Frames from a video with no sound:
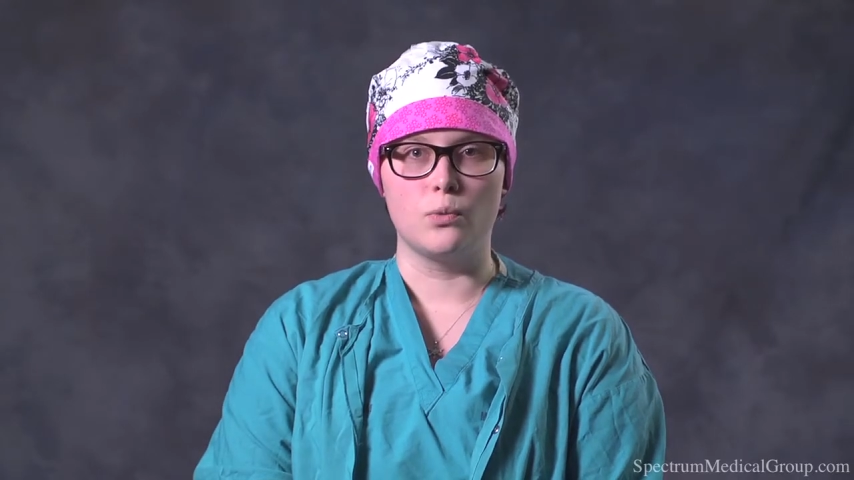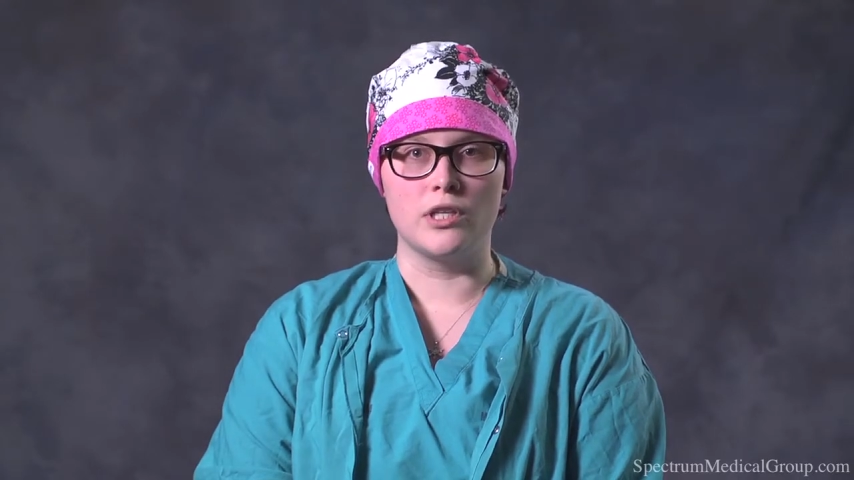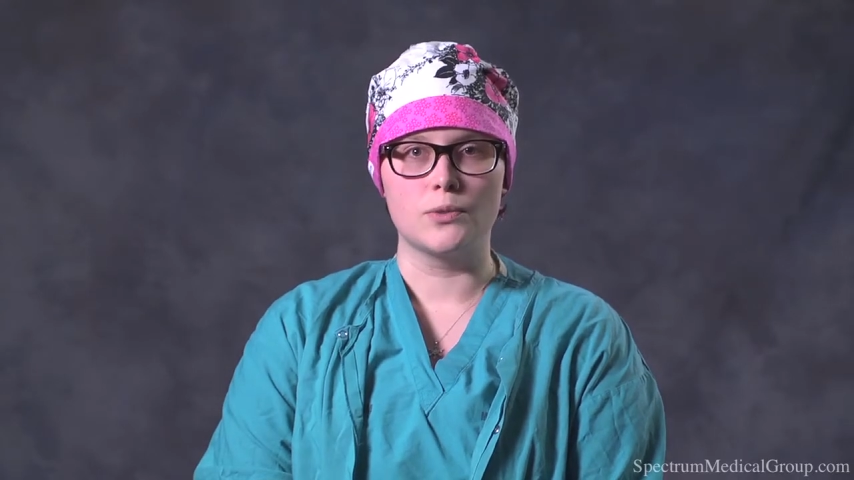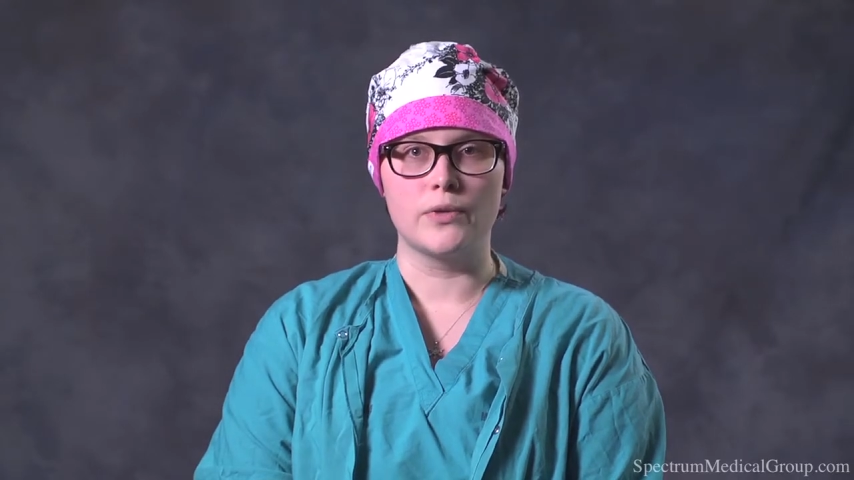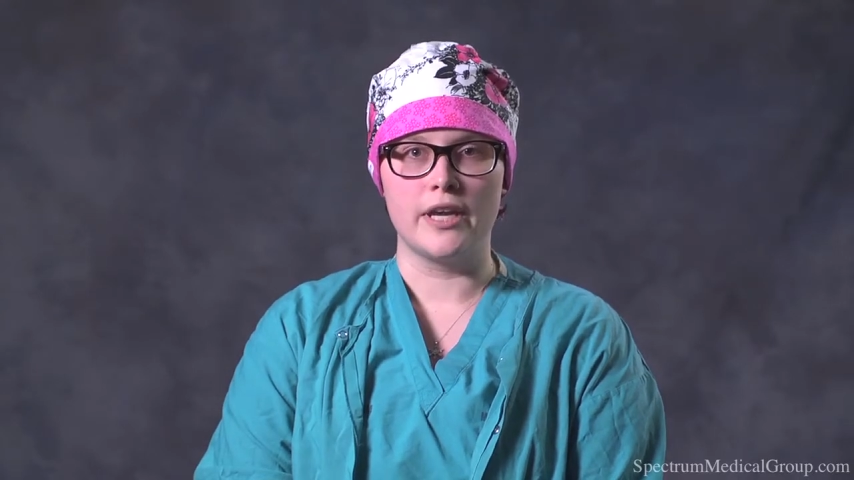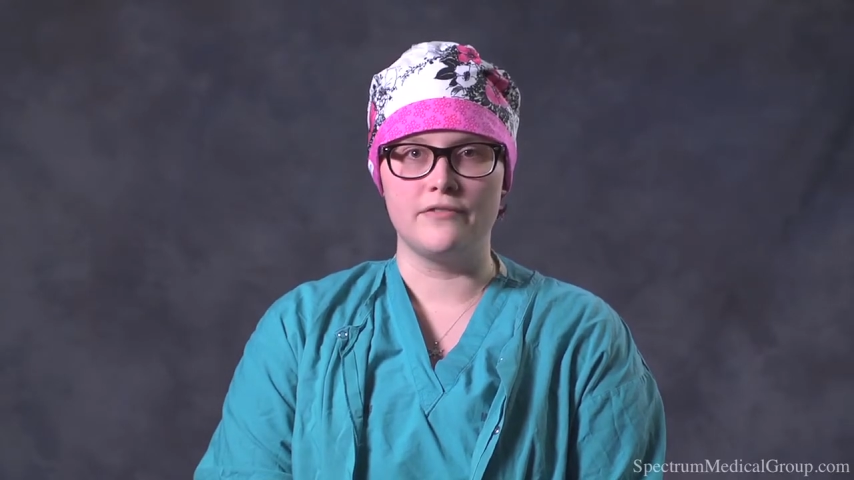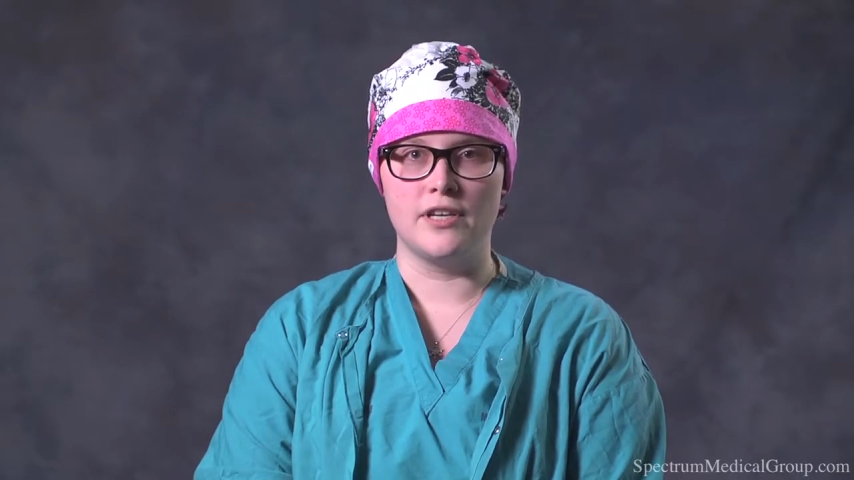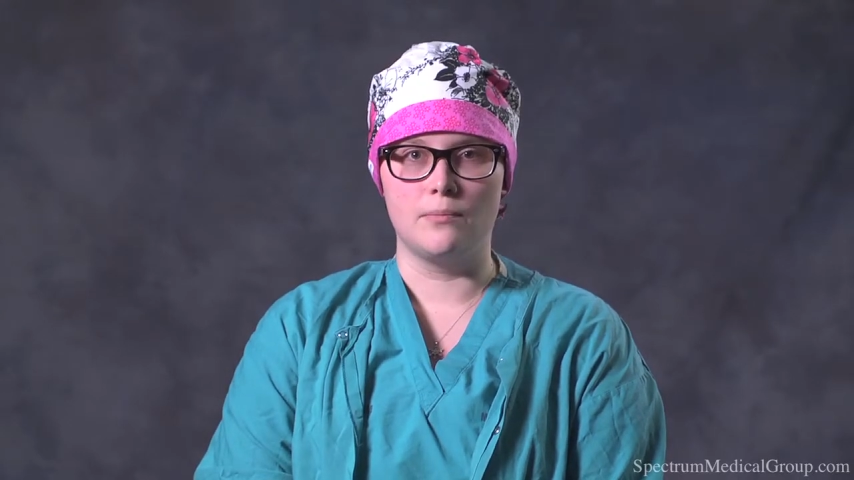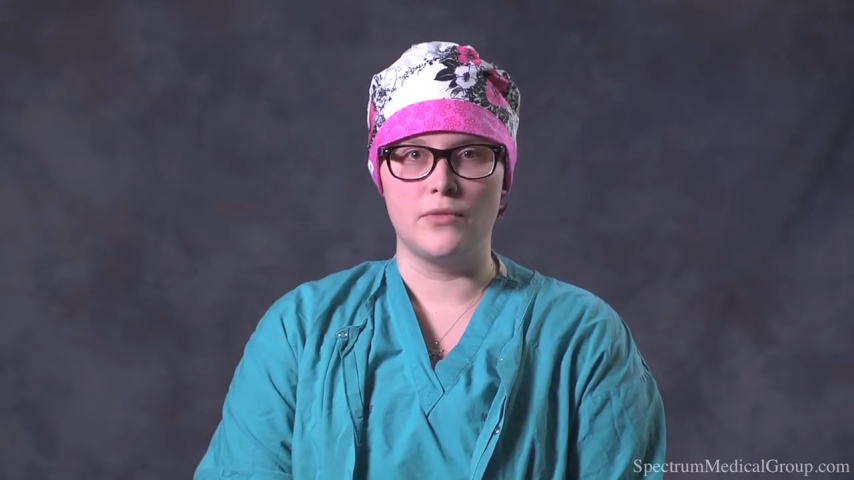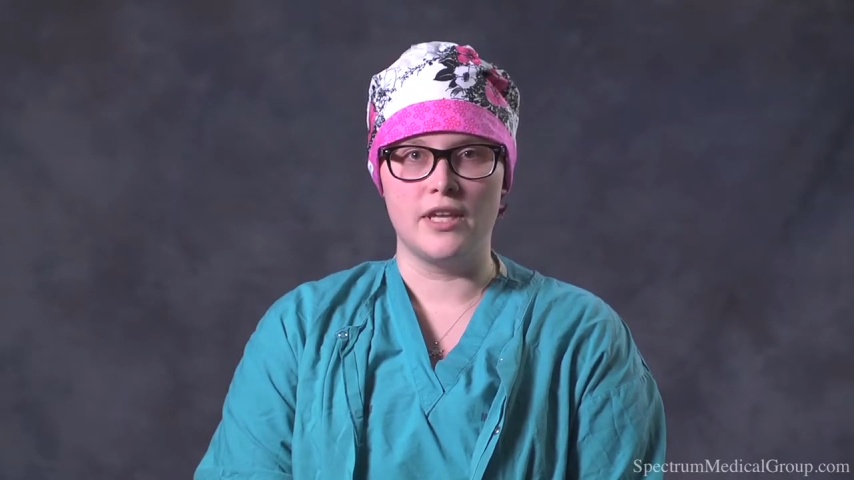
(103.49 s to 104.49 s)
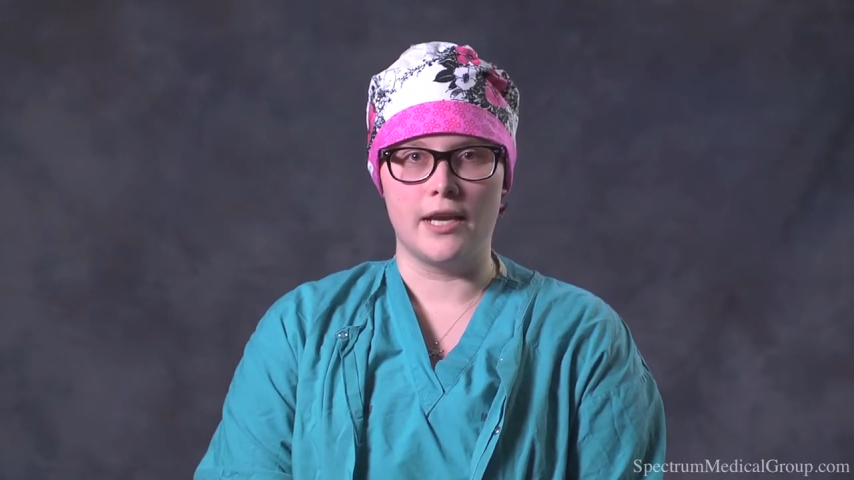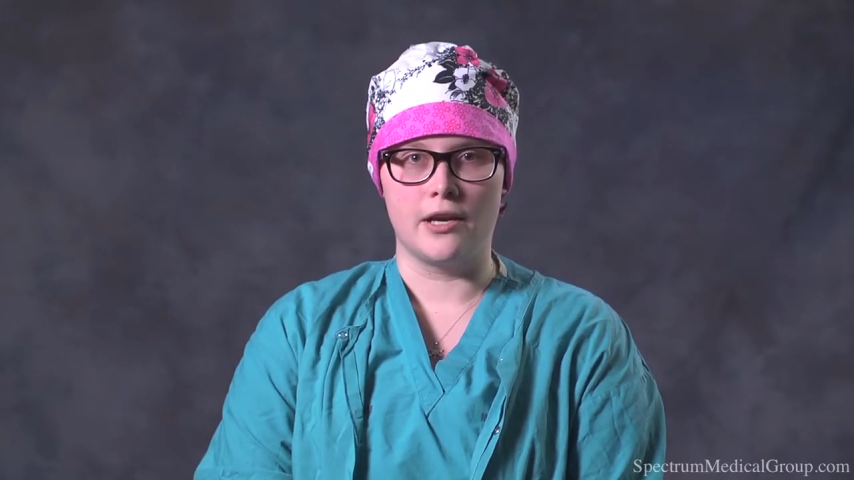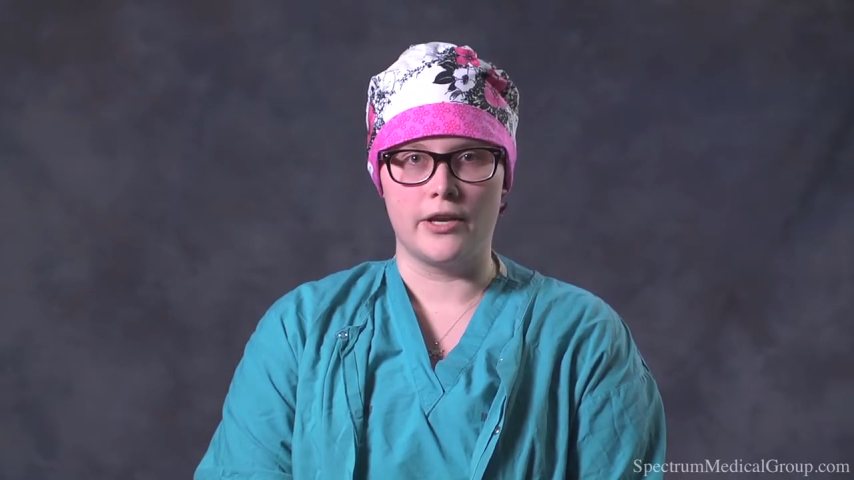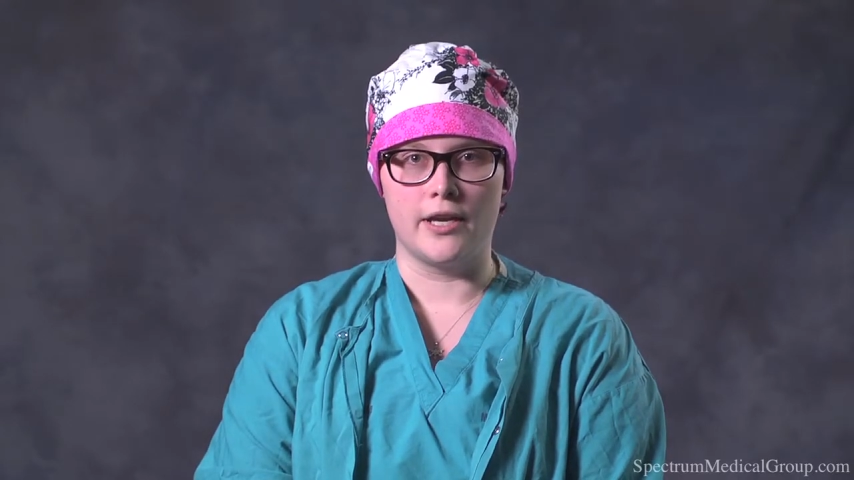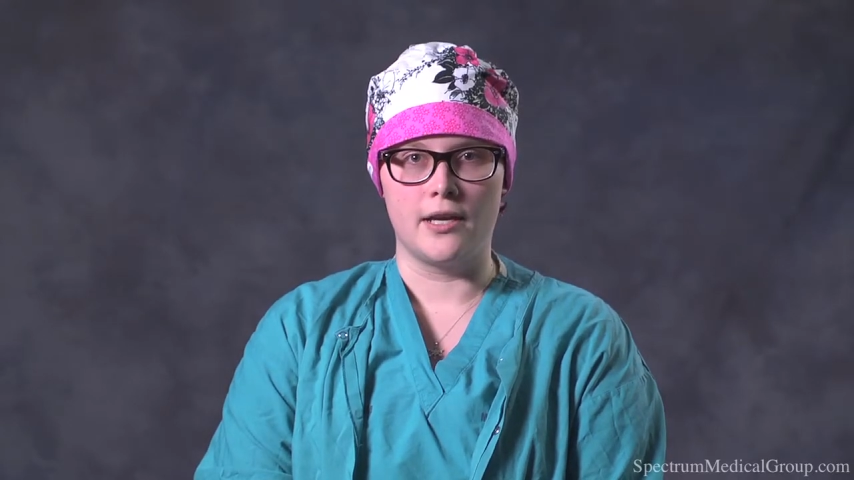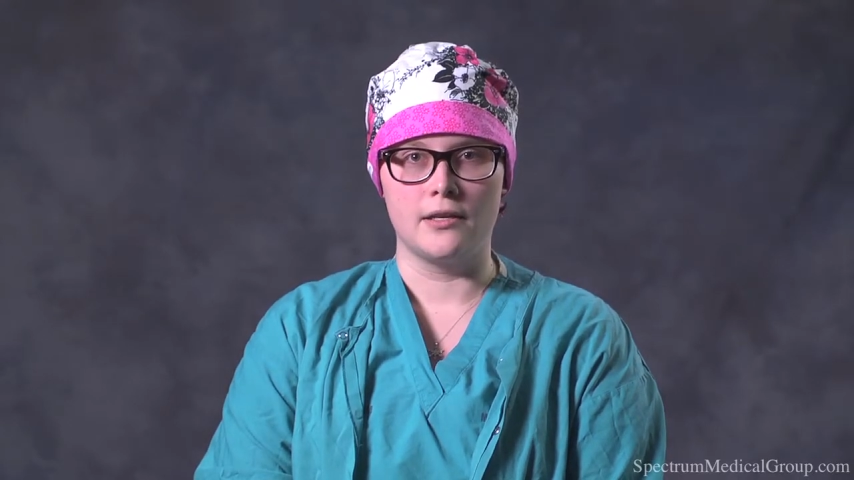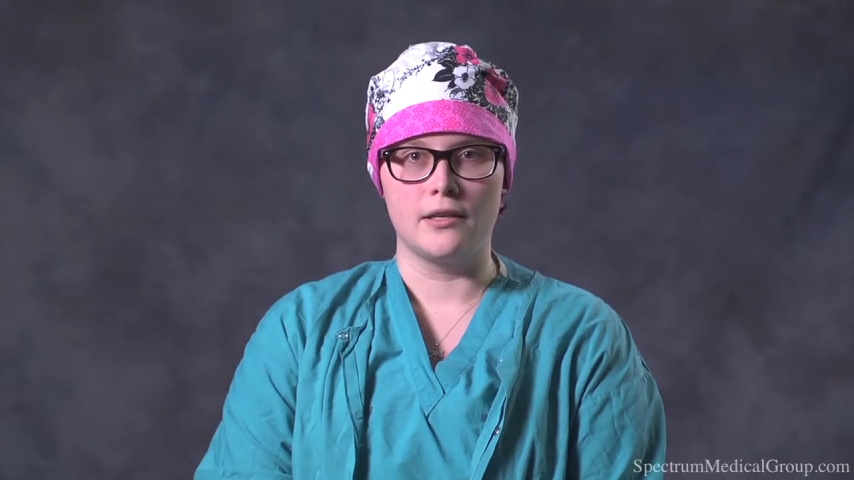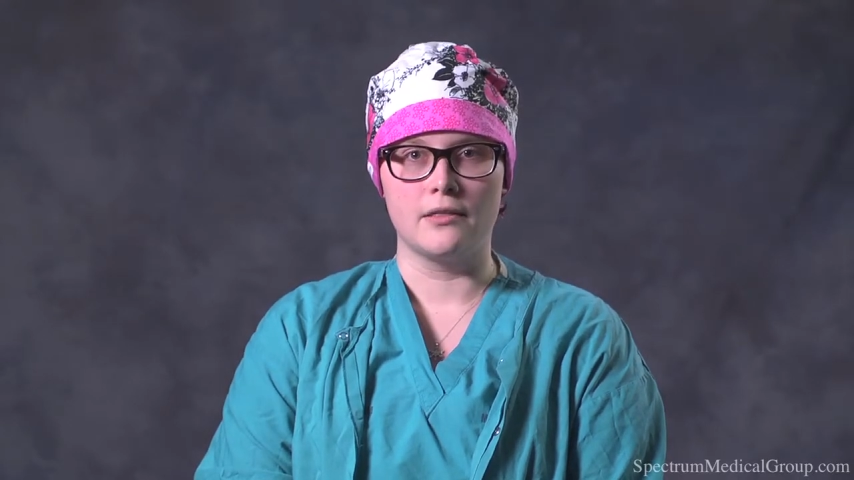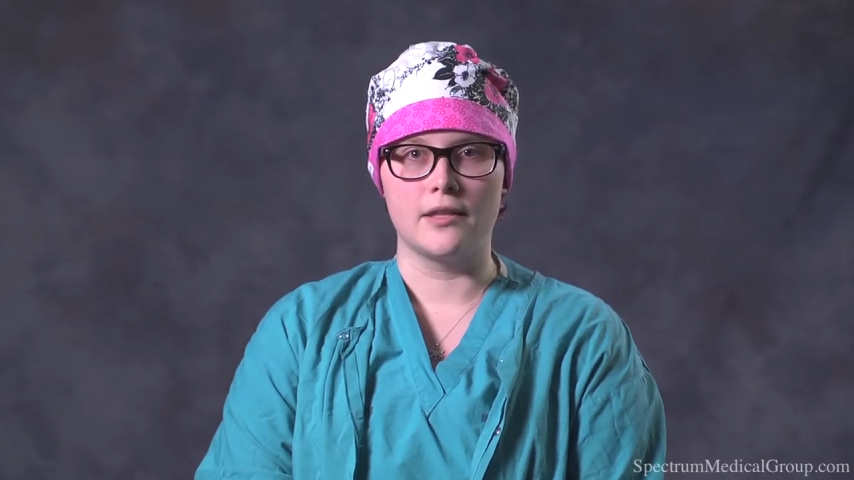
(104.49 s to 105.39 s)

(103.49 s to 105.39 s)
once we have numbed the area,